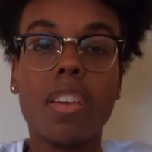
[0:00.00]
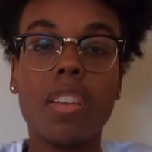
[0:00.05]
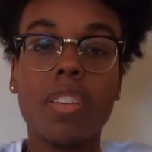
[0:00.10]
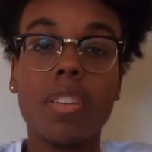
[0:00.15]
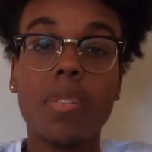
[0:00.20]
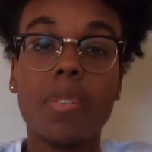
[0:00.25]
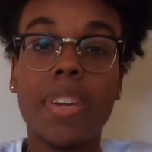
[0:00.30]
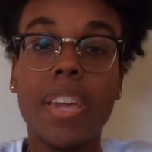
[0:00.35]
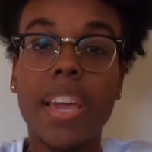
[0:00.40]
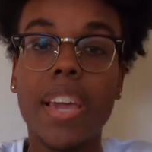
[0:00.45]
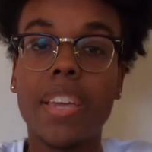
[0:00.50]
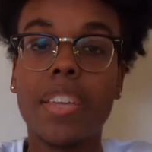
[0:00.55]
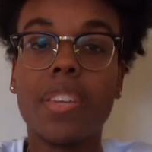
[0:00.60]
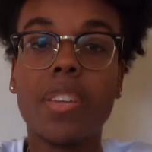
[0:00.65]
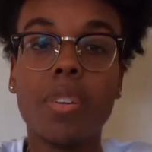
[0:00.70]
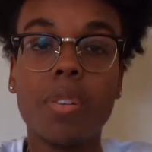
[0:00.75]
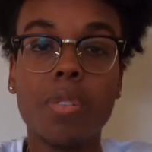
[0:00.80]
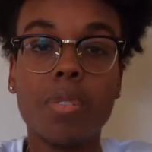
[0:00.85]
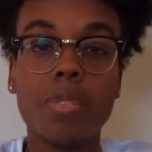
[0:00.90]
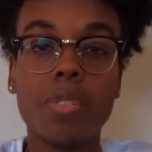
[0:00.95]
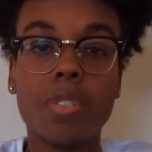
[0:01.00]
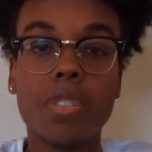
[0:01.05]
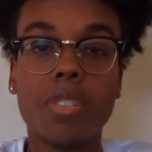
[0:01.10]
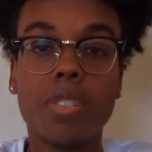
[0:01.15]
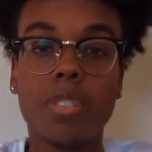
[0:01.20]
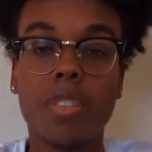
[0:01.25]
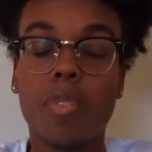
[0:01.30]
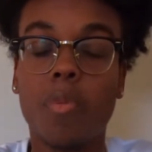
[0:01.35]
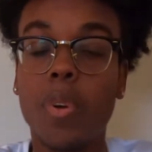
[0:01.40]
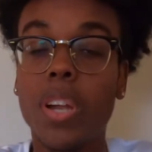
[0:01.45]
you can't use
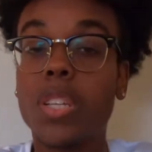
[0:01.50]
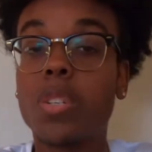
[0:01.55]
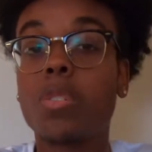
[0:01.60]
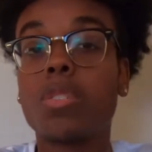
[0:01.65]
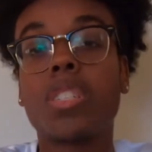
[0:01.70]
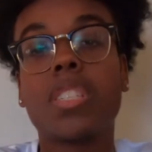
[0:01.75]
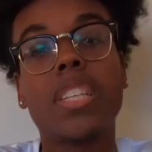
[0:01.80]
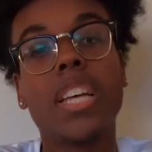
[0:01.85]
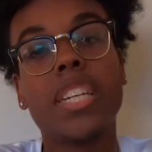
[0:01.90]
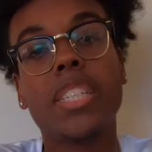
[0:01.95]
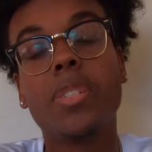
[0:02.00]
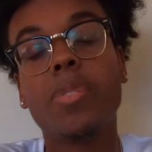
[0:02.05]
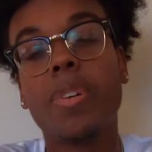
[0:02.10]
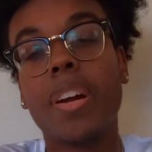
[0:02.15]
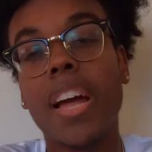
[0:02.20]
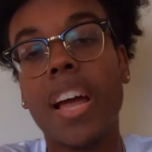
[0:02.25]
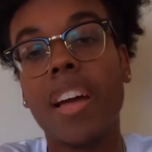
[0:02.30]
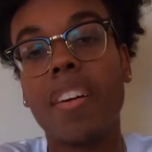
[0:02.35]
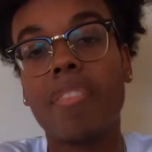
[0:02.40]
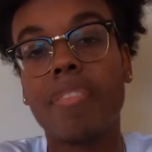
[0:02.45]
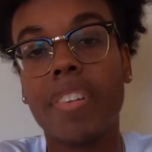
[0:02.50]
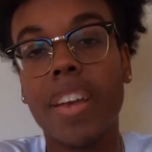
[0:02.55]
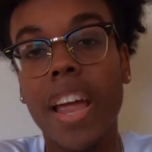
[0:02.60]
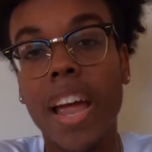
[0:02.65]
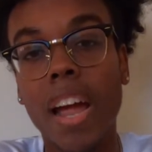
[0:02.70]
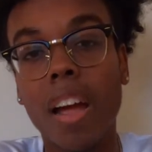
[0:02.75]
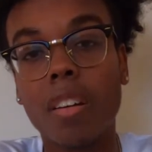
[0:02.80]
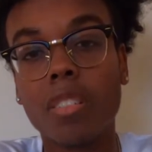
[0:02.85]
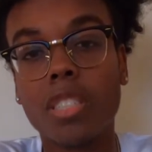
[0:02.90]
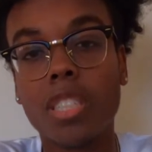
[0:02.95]
the resources that you have
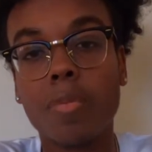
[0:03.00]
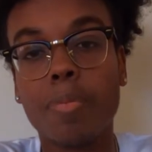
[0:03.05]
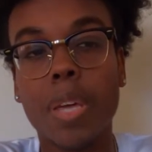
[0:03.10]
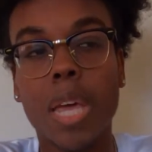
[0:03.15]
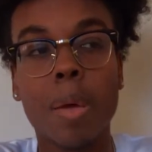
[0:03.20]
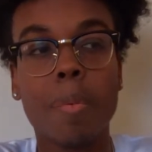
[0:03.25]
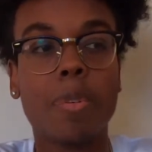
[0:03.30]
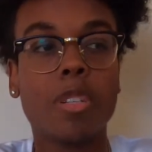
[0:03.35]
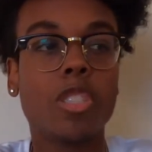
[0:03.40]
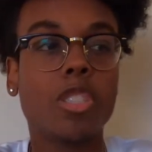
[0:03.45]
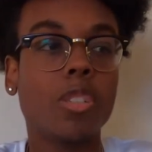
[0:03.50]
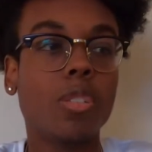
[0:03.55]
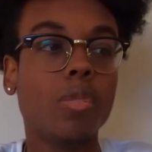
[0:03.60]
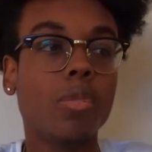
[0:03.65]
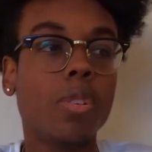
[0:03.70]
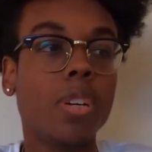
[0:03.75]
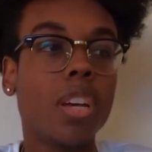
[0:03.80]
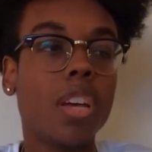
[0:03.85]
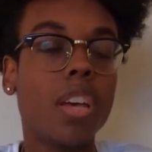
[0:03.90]
now to be able to